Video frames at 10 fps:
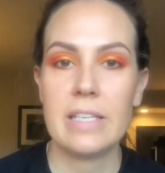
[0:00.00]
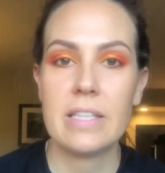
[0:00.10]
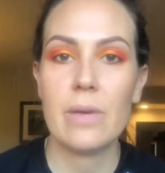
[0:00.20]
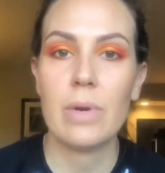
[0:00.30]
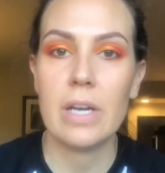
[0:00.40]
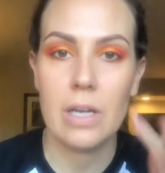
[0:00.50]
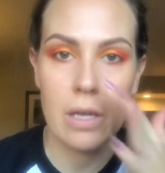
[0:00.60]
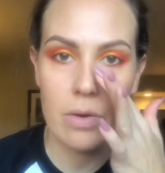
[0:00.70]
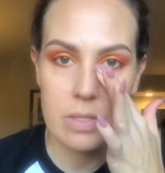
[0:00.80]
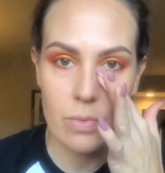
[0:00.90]
thing we're going to do
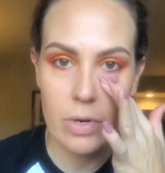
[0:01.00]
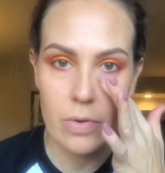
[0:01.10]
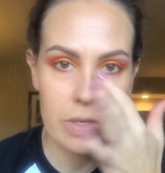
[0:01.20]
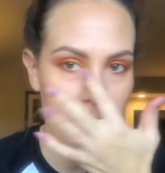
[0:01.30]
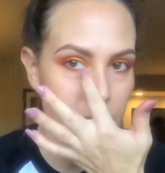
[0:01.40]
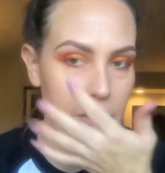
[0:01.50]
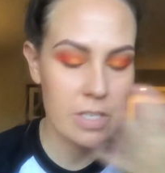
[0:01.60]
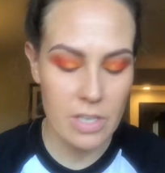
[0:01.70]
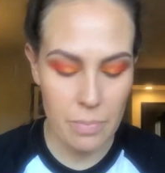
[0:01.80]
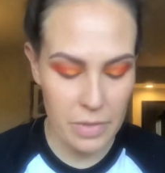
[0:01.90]
is we're going to
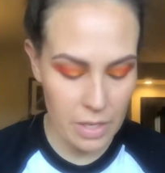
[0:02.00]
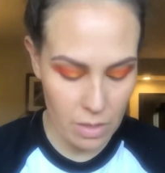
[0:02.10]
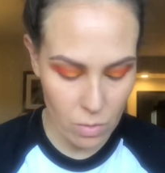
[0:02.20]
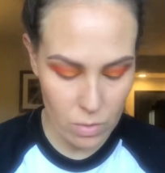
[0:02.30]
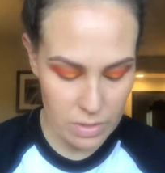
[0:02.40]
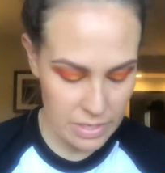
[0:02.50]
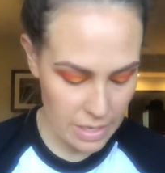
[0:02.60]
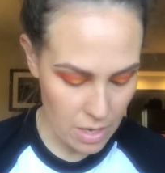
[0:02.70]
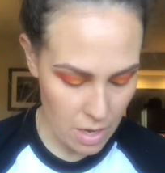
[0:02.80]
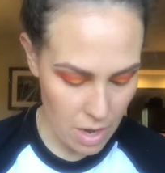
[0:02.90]
finish up the inner corners
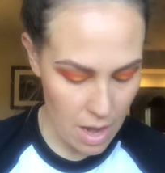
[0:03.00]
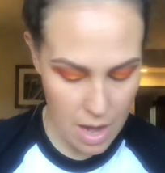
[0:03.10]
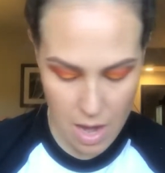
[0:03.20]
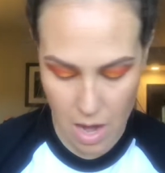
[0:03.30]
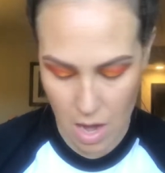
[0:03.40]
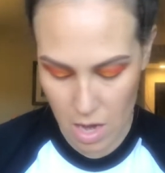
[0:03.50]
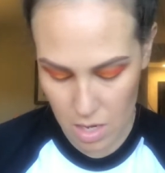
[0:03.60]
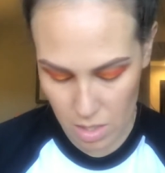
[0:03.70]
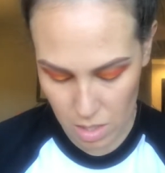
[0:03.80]
here, and